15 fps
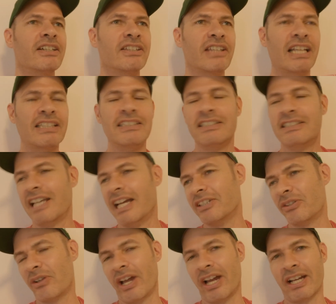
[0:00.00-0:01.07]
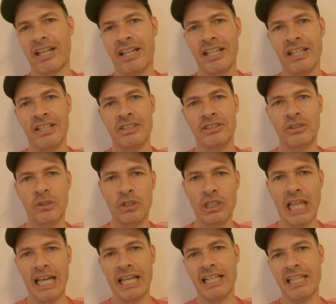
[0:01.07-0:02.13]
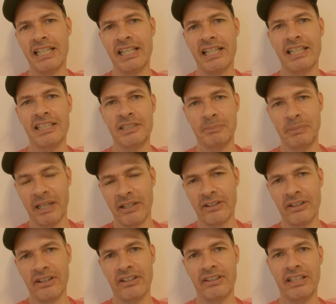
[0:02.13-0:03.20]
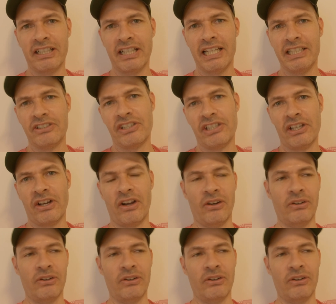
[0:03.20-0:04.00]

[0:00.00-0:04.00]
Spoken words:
that's a sidetrack. So lighting is better than HDR.